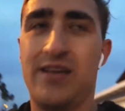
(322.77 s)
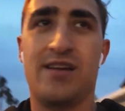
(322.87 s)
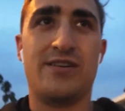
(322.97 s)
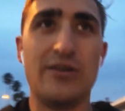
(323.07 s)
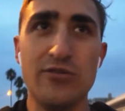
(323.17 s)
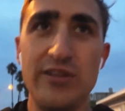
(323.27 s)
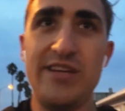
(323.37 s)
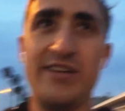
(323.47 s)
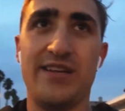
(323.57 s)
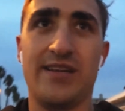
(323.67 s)
not
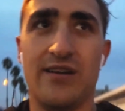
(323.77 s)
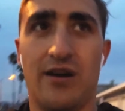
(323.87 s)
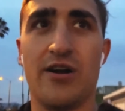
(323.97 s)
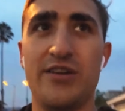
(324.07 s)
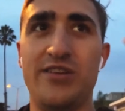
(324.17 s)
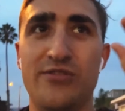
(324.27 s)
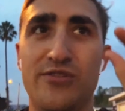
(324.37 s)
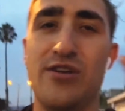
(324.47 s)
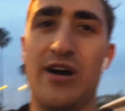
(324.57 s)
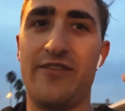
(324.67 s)
only are you
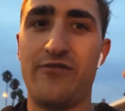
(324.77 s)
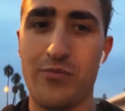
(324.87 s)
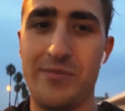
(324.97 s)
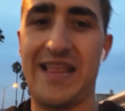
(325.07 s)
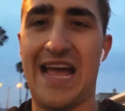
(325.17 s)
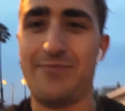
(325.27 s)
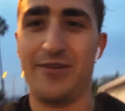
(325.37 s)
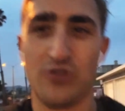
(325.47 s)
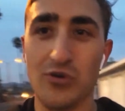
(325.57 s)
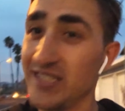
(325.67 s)
not forming the habit
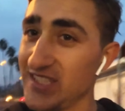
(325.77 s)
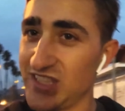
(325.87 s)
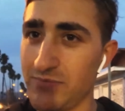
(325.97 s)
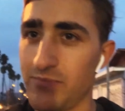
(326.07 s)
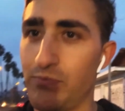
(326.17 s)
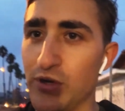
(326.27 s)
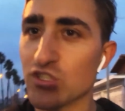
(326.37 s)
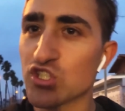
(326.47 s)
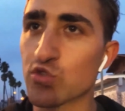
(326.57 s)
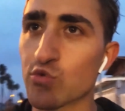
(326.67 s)
of going to the gym, but you're
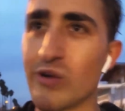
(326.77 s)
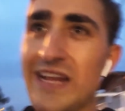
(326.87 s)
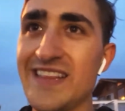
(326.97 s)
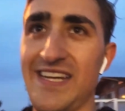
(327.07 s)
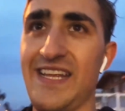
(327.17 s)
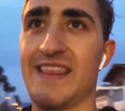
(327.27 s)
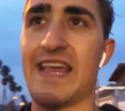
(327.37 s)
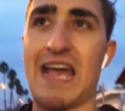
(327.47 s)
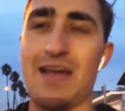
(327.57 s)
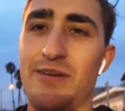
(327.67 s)
strengthening the
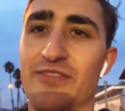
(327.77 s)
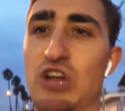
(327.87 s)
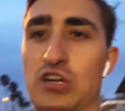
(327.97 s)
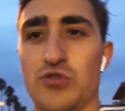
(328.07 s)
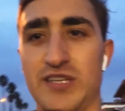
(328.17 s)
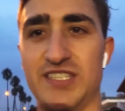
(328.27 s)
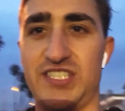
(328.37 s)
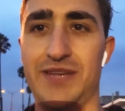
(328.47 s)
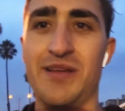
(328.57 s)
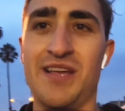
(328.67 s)
habit of not going to the
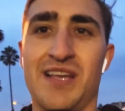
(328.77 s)
gym.